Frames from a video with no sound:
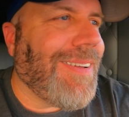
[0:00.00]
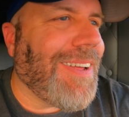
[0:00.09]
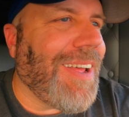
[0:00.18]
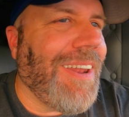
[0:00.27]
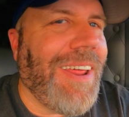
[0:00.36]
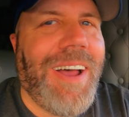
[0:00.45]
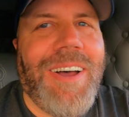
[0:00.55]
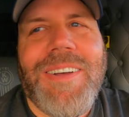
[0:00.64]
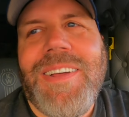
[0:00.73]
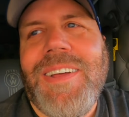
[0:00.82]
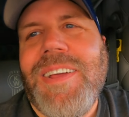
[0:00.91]
And
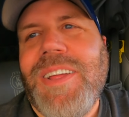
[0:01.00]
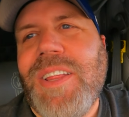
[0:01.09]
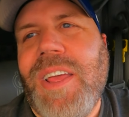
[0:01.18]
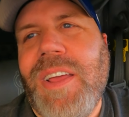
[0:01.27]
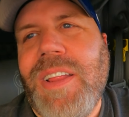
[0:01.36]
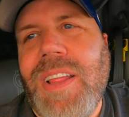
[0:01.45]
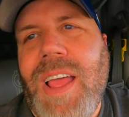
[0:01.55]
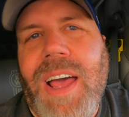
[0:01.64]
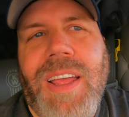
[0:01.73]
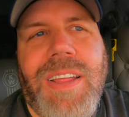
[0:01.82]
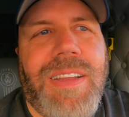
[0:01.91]
how
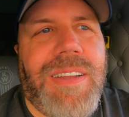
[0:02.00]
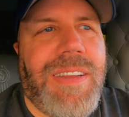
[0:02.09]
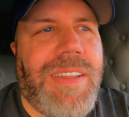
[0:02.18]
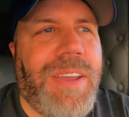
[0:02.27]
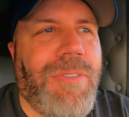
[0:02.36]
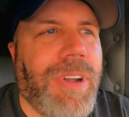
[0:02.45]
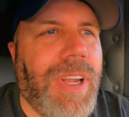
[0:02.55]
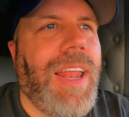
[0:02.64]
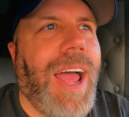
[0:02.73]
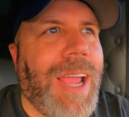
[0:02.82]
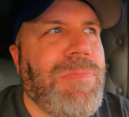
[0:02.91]
do you really
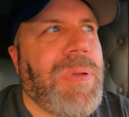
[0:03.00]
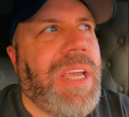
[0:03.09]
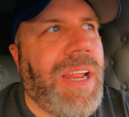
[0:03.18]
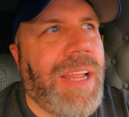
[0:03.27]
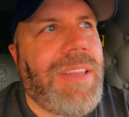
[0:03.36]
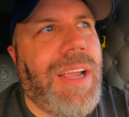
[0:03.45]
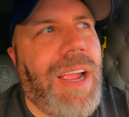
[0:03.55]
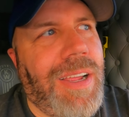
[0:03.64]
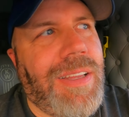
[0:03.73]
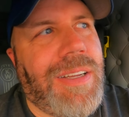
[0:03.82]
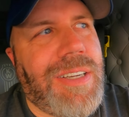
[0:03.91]
like being out
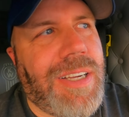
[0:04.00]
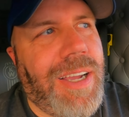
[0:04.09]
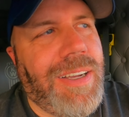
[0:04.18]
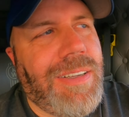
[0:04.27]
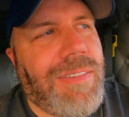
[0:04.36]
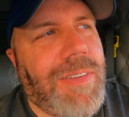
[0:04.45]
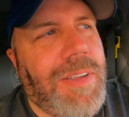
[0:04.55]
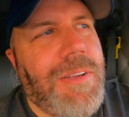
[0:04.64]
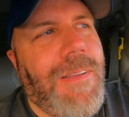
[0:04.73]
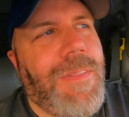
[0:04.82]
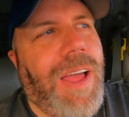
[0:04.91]
there in the truck?
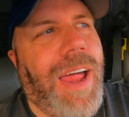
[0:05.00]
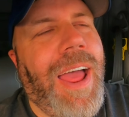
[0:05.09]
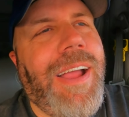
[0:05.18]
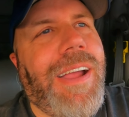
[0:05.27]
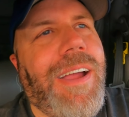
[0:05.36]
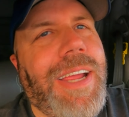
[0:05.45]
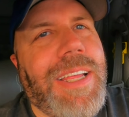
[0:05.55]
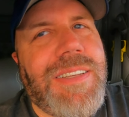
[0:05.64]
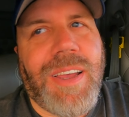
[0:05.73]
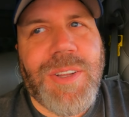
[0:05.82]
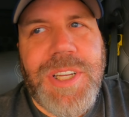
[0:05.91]
And I can already
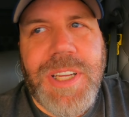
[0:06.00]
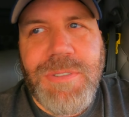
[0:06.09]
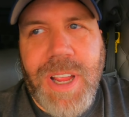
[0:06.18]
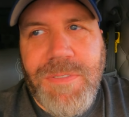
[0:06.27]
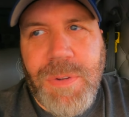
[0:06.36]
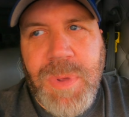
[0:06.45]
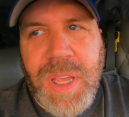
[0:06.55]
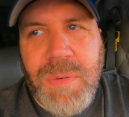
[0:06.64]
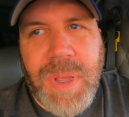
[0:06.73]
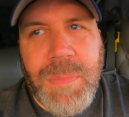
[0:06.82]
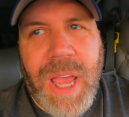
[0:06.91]
tell she's ready for me
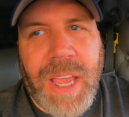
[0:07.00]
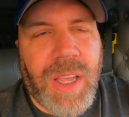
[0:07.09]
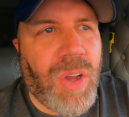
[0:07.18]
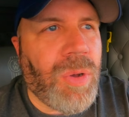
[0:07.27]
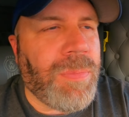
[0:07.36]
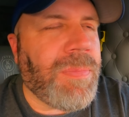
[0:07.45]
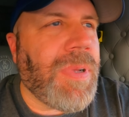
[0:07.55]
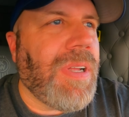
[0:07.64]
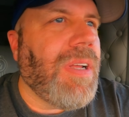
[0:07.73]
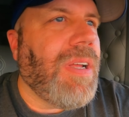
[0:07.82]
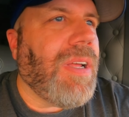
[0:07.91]
to be back home.
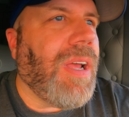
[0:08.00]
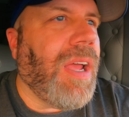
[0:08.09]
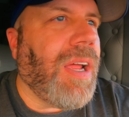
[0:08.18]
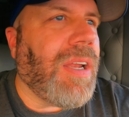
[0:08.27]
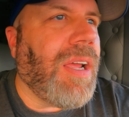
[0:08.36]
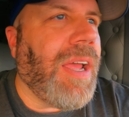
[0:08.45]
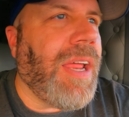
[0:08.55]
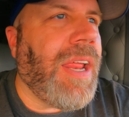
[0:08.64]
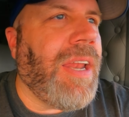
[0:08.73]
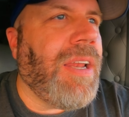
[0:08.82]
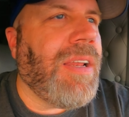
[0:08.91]
And
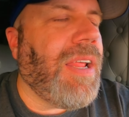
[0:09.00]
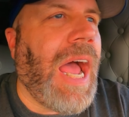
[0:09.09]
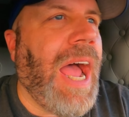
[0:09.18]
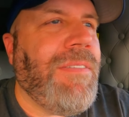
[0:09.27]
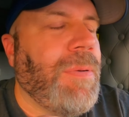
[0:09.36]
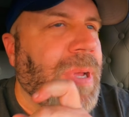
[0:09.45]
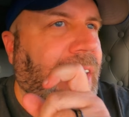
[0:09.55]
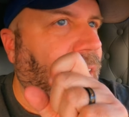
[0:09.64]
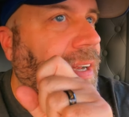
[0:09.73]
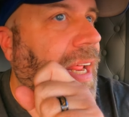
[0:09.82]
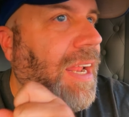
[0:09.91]
I haven't been
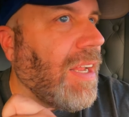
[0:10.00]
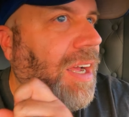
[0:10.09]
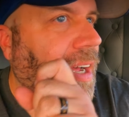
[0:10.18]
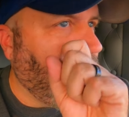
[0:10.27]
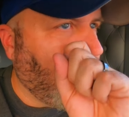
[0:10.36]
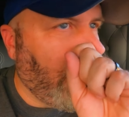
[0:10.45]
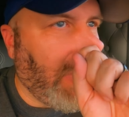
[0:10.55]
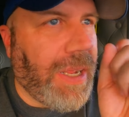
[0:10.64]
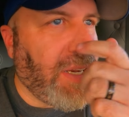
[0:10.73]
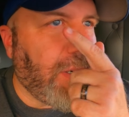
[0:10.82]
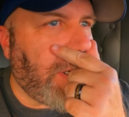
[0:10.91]
gone that long,
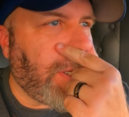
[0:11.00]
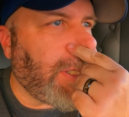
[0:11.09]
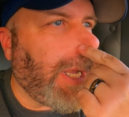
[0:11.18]
but it's just